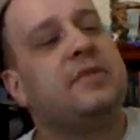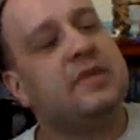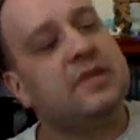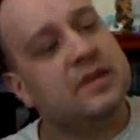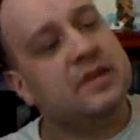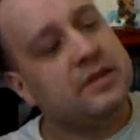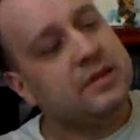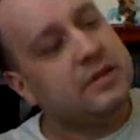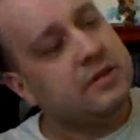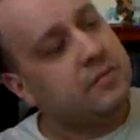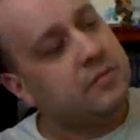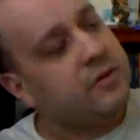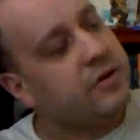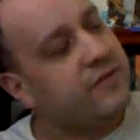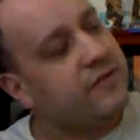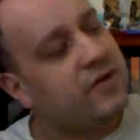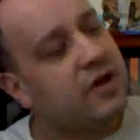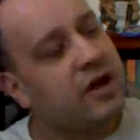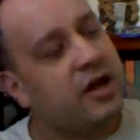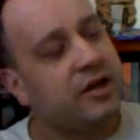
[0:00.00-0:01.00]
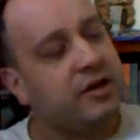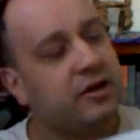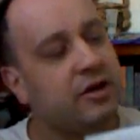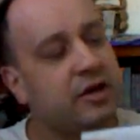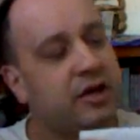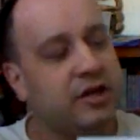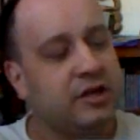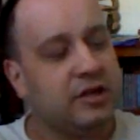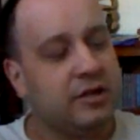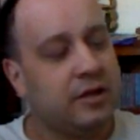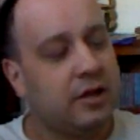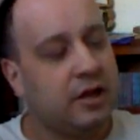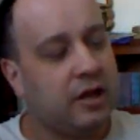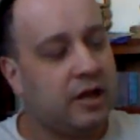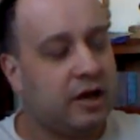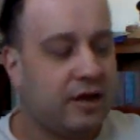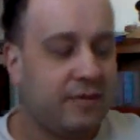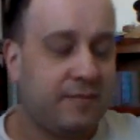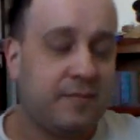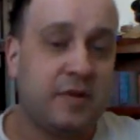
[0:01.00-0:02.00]
this is where I've gotten on it,
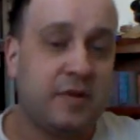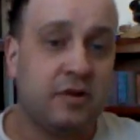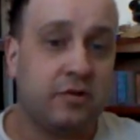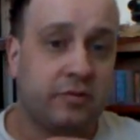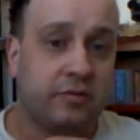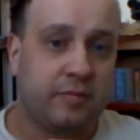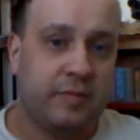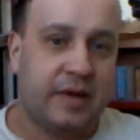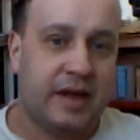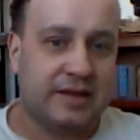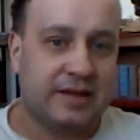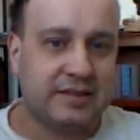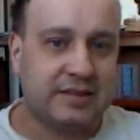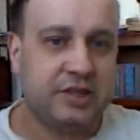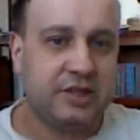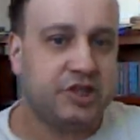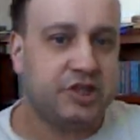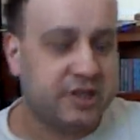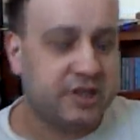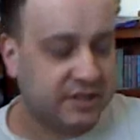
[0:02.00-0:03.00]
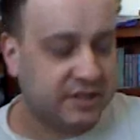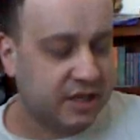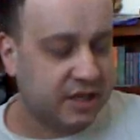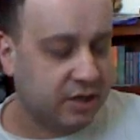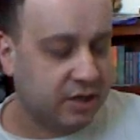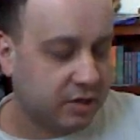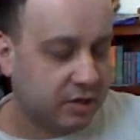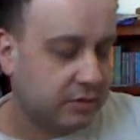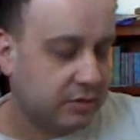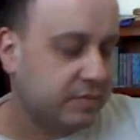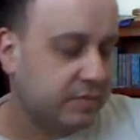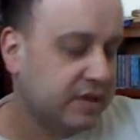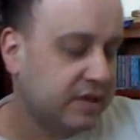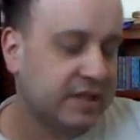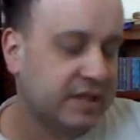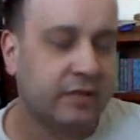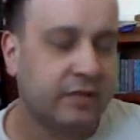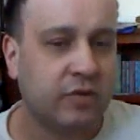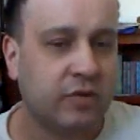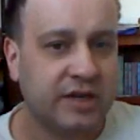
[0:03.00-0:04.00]
and I've been doing backstitching as I go
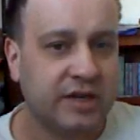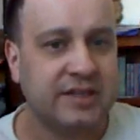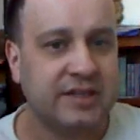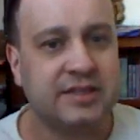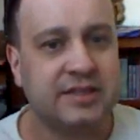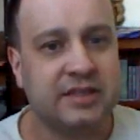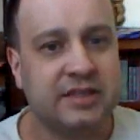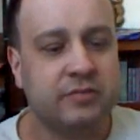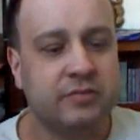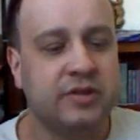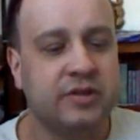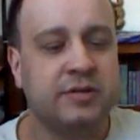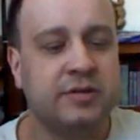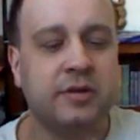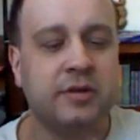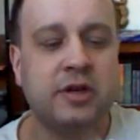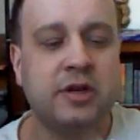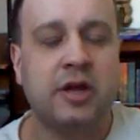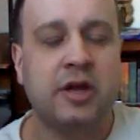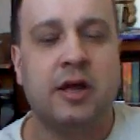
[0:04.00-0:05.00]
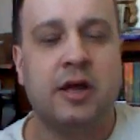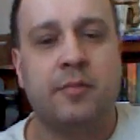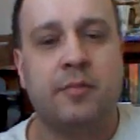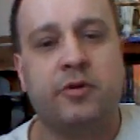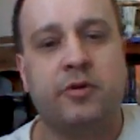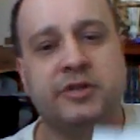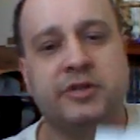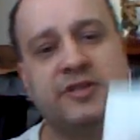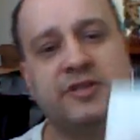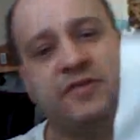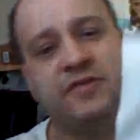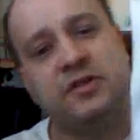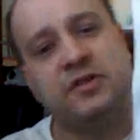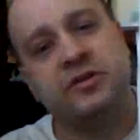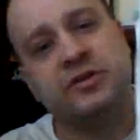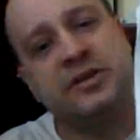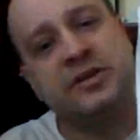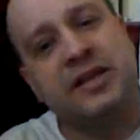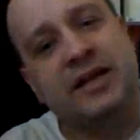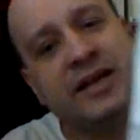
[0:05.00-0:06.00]
because I wanted to see what parts of it
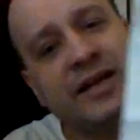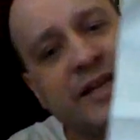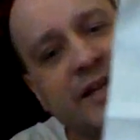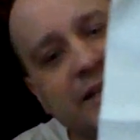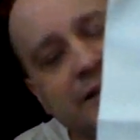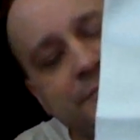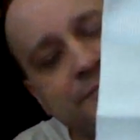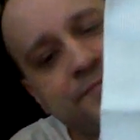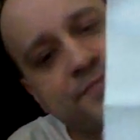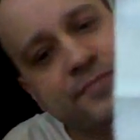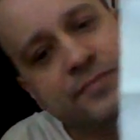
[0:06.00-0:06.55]
looked like.